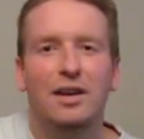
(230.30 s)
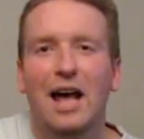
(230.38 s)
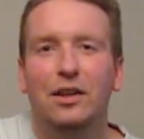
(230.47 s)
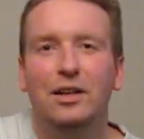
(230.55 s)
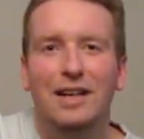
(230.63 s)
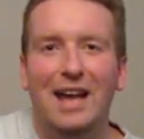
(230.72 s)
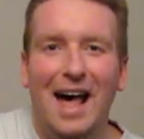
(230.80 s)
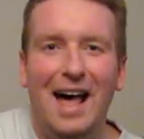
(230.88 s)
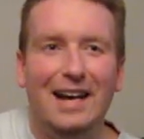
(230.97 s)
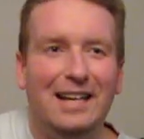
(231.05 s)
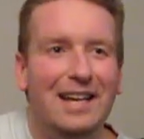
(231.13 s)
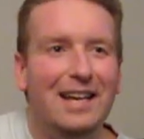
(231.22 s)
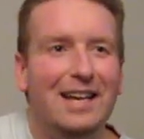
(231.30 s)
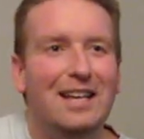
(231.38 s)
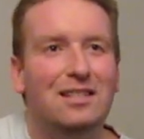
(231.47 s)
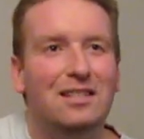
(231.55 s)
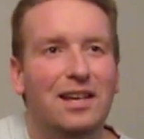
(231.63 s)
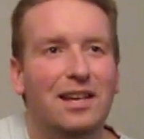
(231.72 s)
Now the night
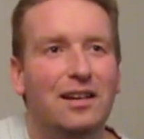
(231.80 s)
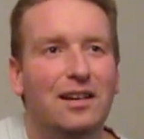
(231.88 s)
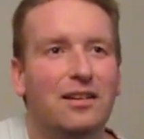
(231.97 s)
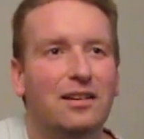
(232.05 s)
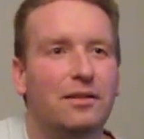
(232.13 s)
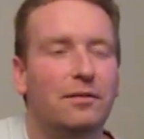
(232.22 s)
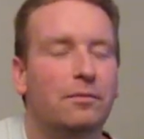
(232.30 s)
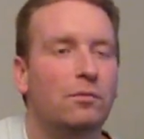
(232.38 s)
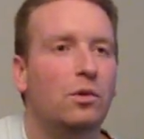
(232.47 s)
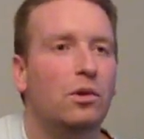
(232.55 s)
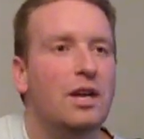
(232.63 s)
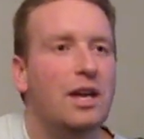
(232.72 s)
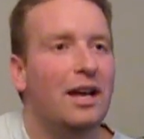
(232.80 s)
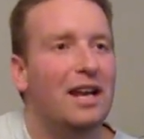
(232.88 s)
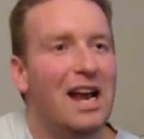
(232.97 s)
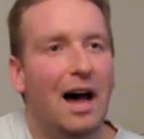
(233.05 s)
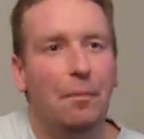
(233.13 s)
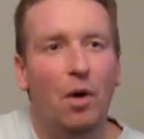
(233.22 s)
is here.
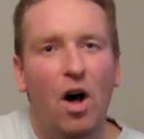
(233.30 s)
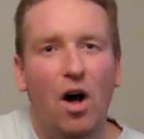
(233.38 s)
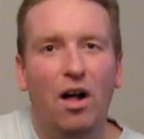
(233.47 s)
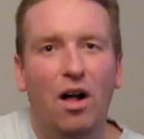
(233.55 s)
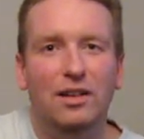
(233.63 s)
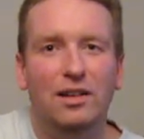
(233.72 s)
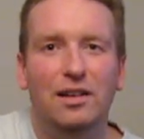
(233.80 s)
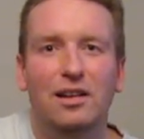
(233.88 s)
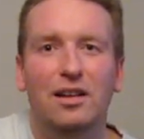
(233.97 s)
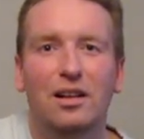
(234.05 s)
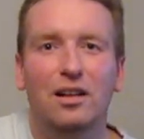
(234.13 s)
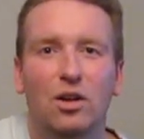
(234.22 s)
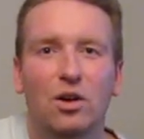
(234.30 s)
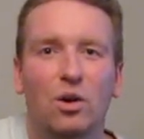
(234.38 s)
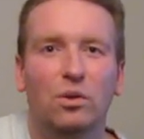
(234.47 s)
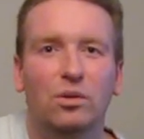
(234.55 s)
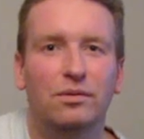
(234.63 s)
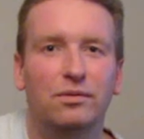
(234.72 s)
Now I'm all
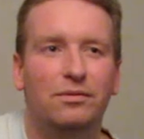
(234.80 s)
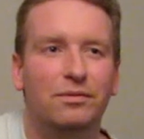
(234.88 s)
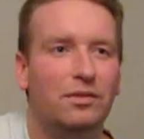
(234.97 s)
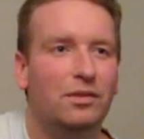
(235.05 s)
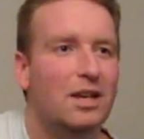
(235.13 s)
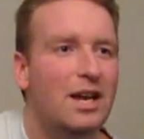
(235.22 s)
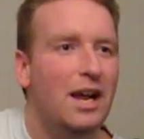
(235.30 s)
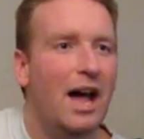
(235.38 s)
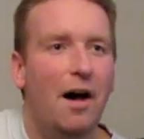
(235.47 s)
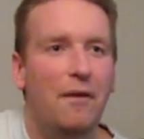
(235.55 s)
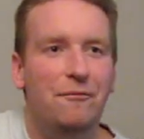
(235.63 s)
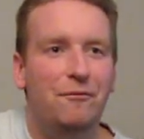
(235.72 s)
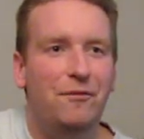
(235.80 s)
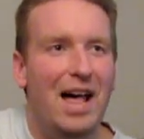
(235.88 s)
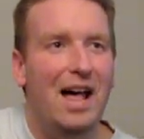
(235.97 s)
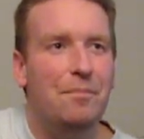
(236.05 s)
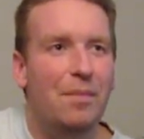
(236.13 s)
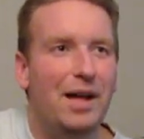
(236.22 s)
alone. I
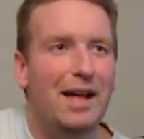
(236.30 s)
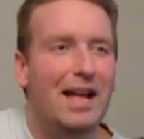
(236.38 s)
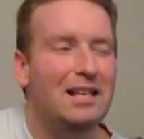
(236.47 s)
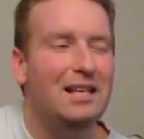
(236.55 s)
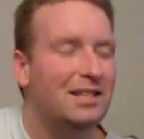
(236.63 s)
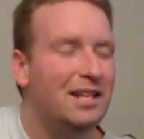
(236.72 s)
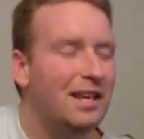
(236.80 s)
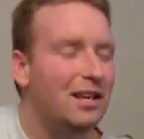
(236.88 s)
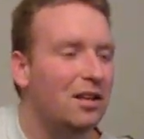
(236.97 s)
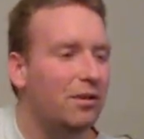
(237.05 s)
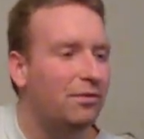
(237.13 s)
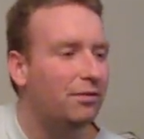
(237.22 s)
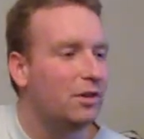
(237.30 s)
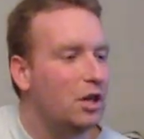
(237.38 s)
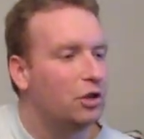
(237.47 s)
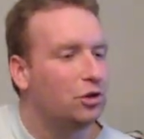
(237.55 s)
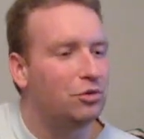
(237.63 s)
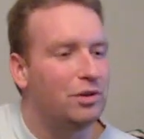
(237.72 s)
find myself,
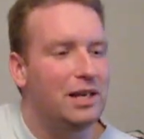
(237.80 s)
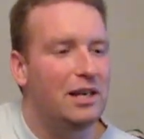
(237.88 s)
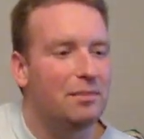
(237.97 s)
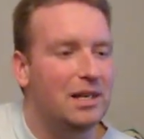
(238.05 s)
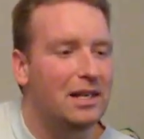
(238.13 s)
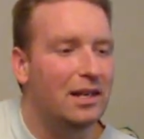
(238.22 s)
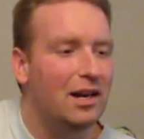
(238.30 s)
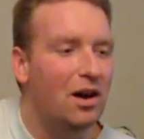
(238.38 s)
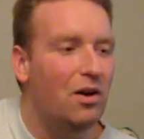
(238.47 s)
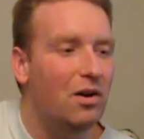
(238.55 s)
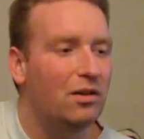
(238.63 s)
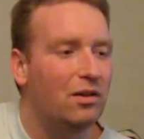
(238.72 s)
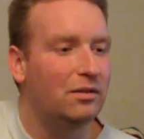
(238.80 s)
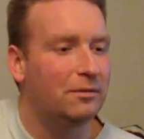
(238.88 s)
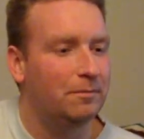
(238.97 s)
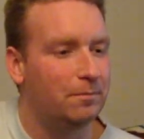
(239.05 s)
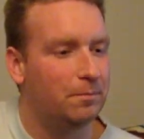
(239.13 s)
dreaming on.